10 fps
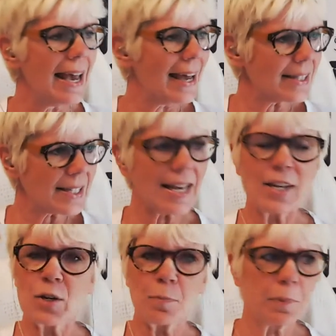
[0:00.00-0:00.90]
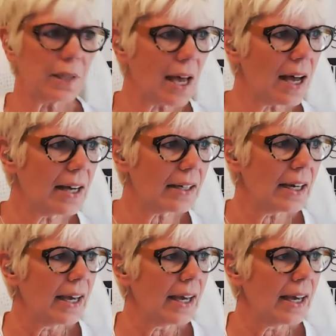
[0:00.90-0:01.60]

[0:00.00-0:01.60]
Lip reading: and say your blog